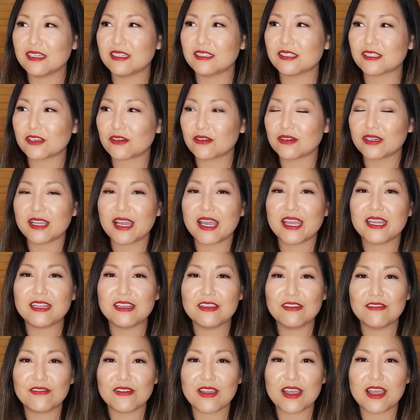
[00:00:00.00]
It's
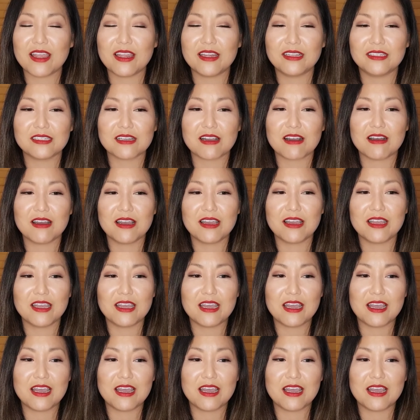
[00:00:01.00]
creative and I